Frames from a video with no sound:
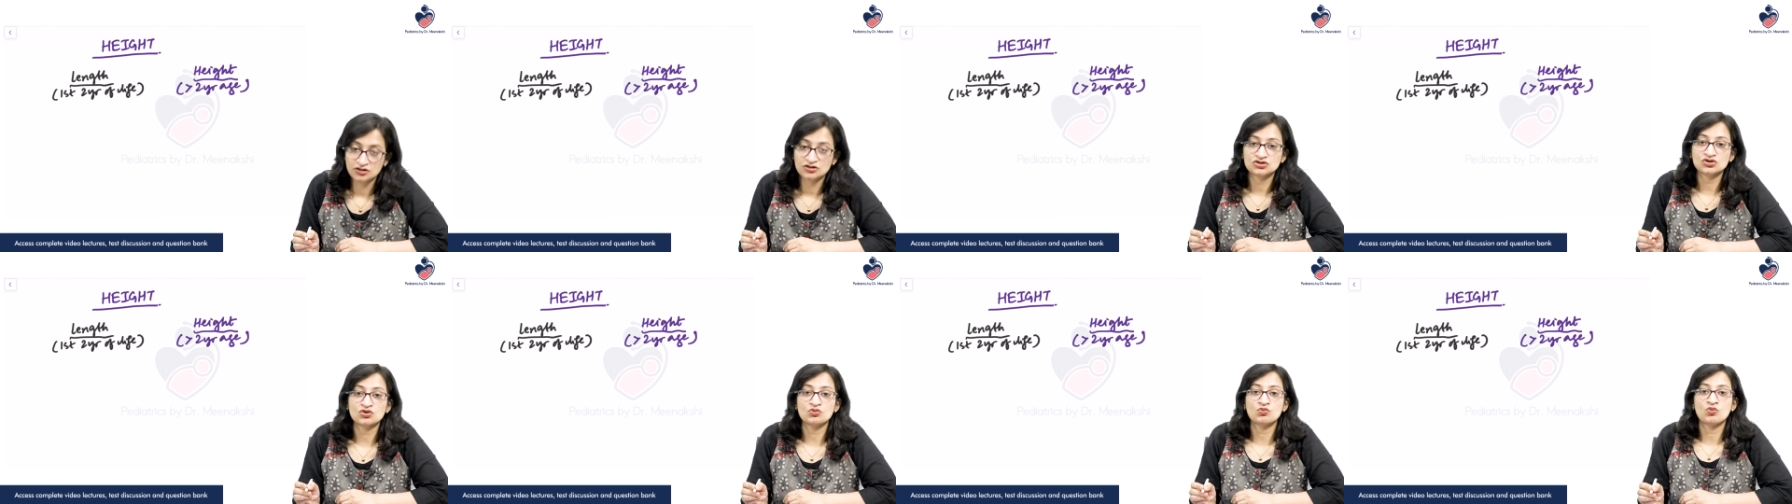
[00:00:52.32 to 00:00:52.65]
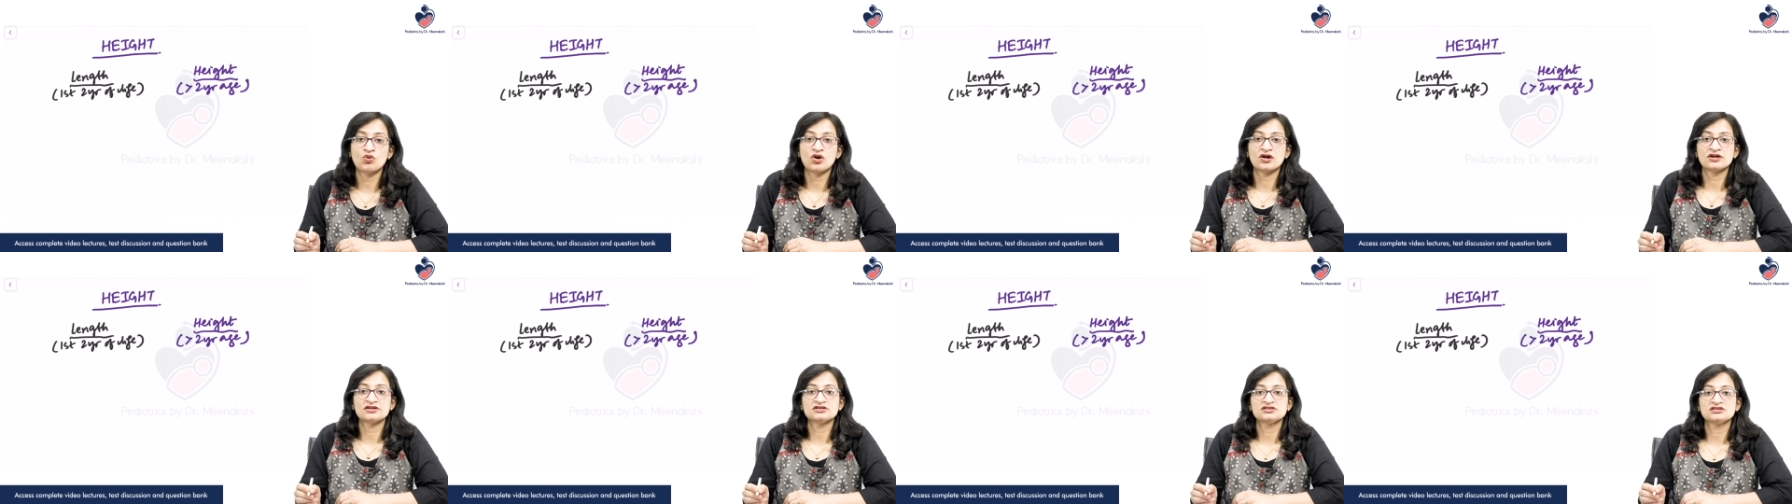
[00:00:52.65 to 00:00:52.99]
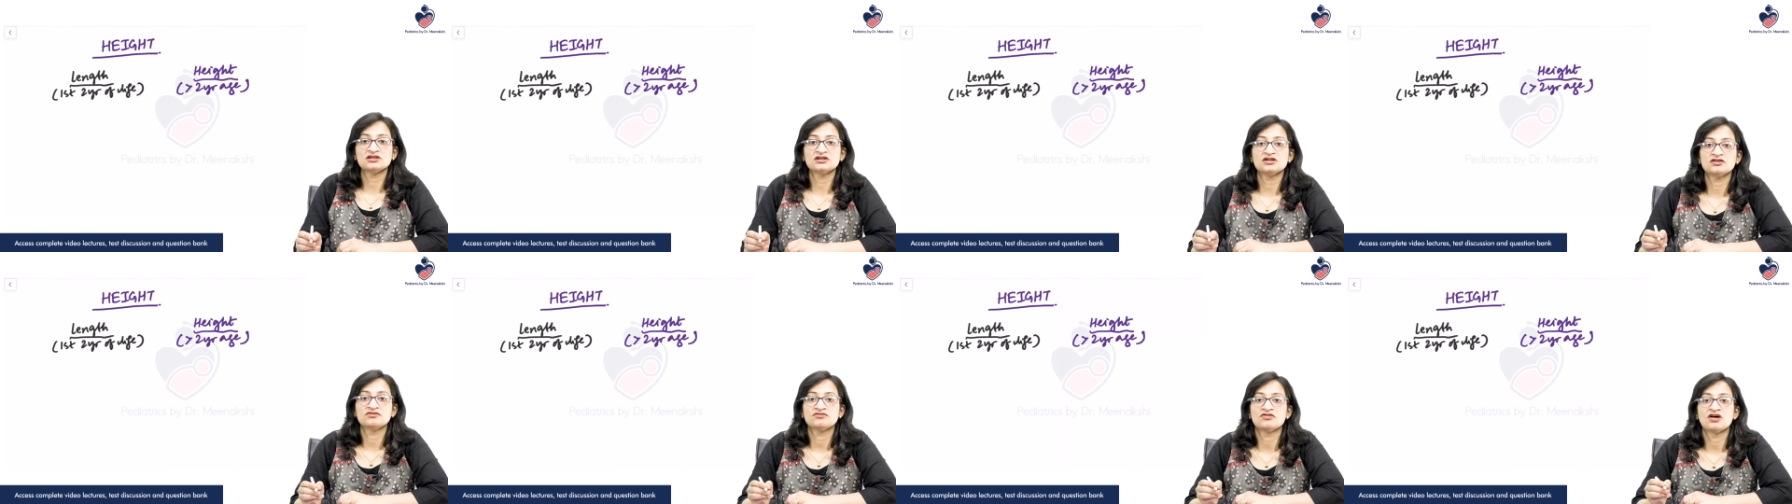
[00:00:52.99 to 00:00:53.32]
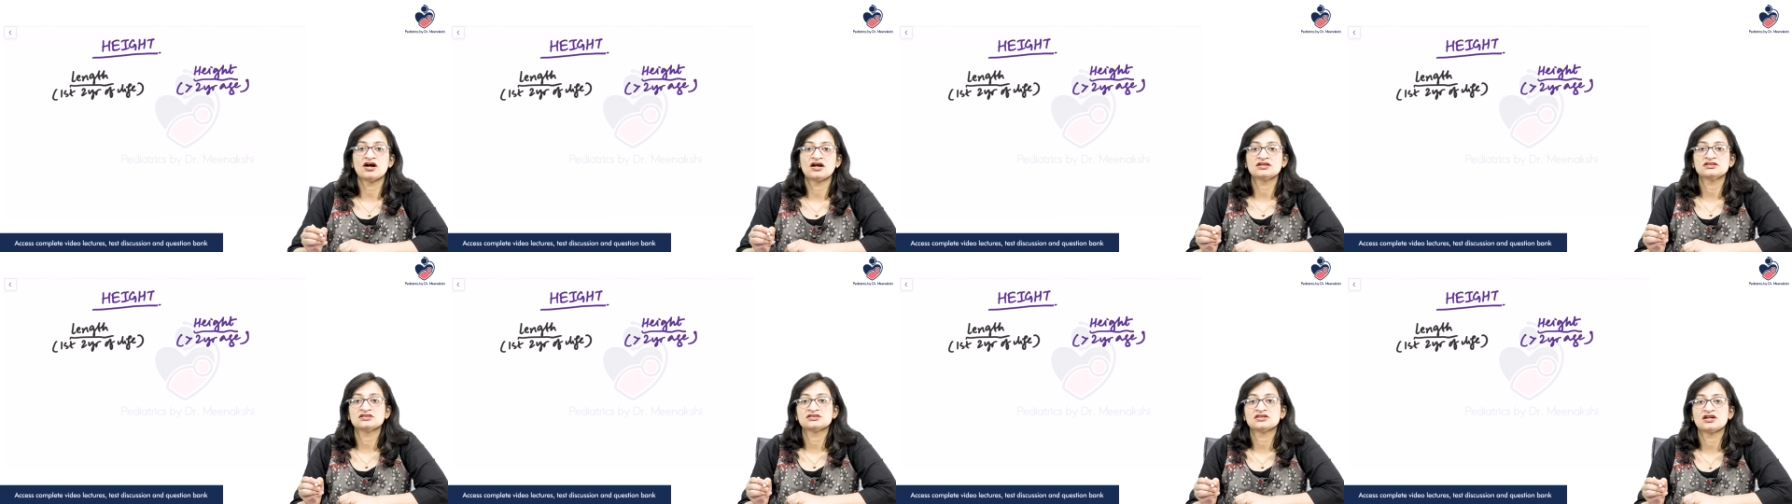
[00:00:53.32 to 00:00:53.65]
so what is the
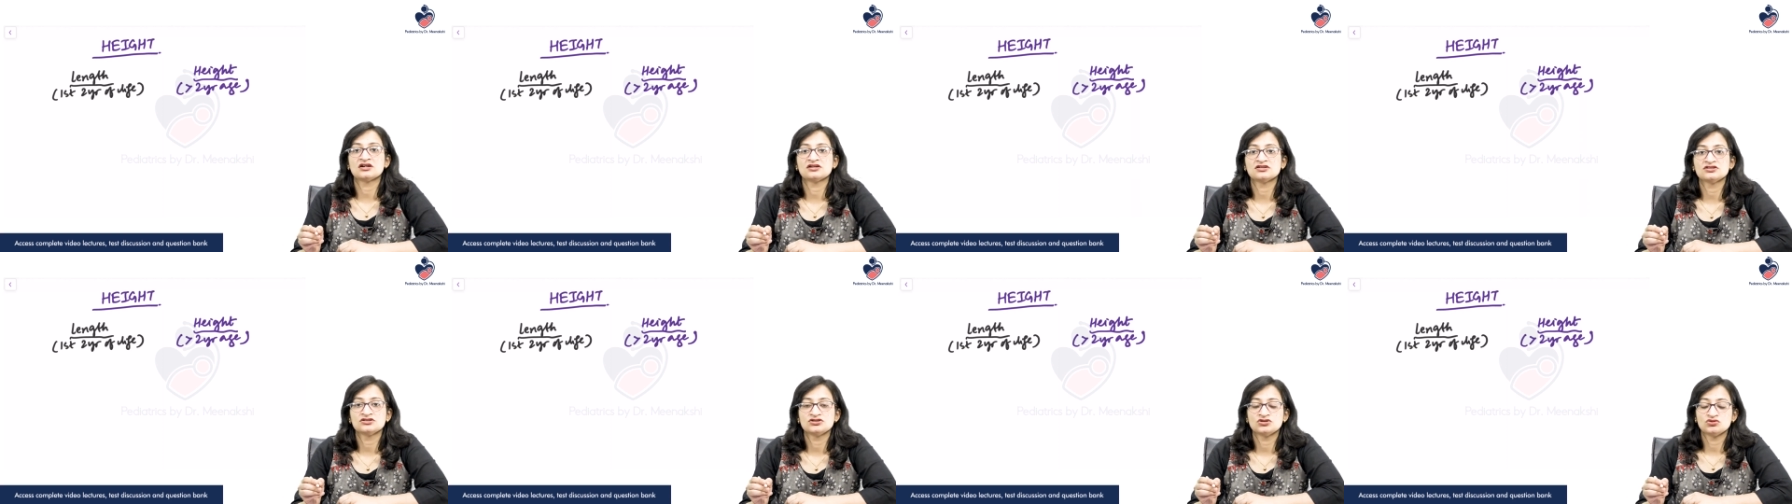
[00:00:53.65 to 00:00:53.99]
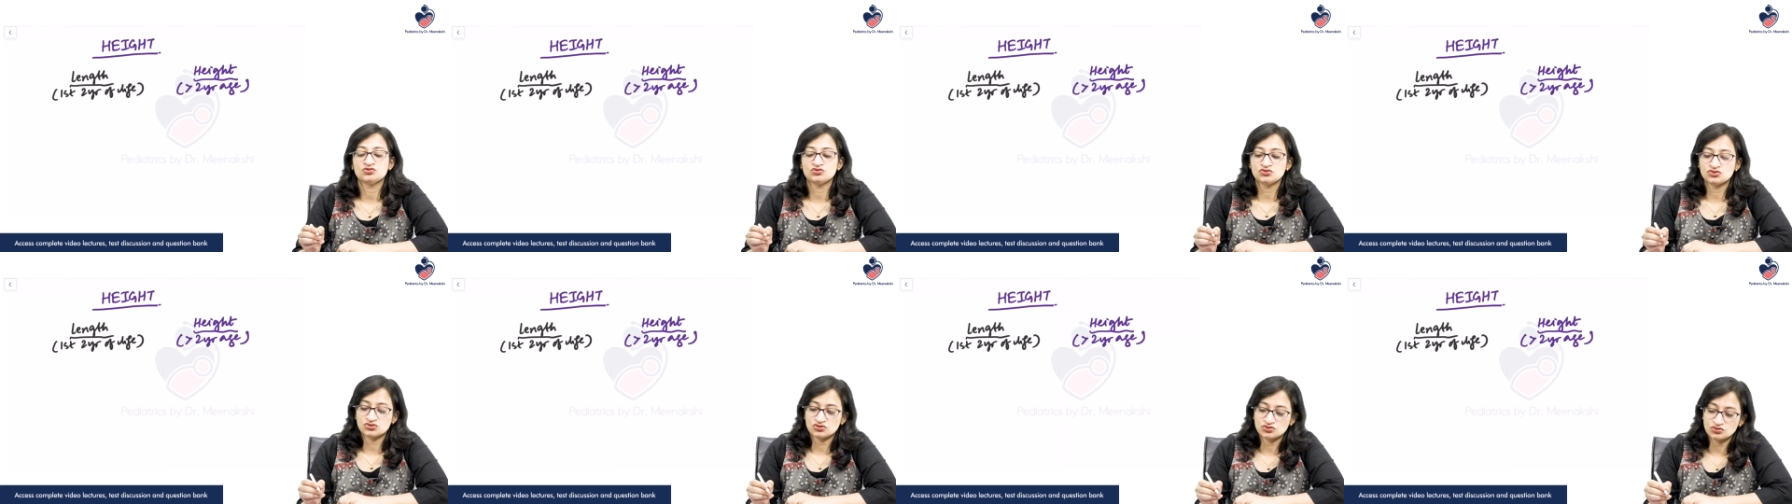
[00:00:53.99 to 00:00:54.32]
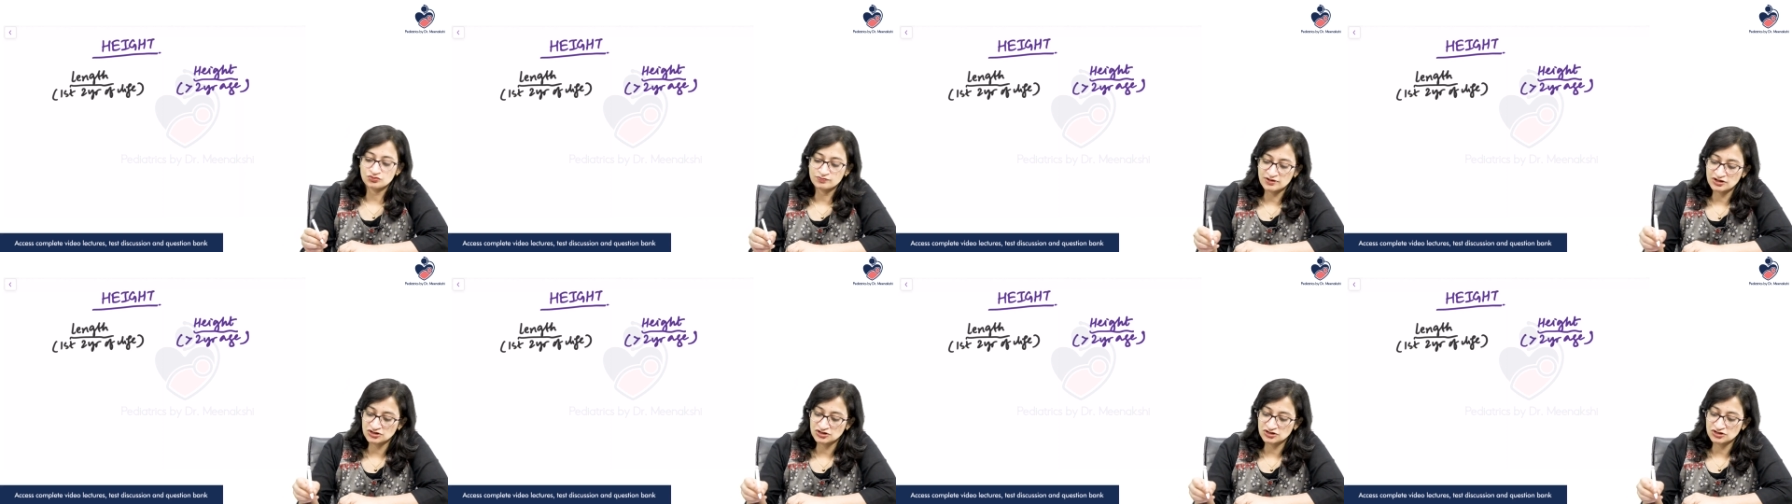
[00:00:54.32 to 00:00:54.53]
device that is used to